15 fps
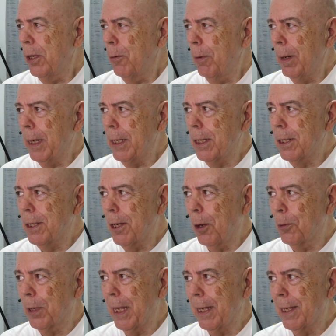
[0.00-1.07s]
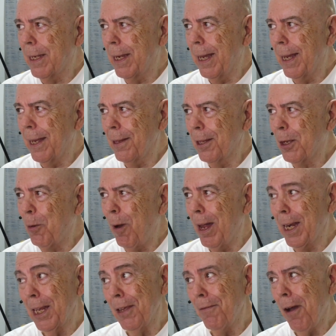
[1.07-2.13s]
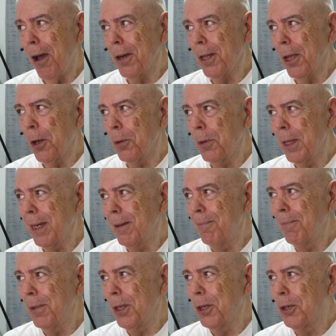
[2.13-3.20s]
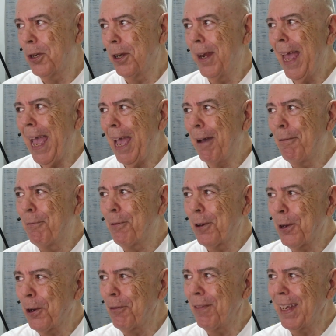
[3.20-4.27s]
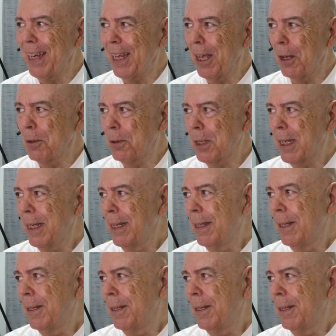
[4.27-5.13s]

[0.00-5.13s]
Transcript: you really just don't get the quality of audio that you should have for your videos.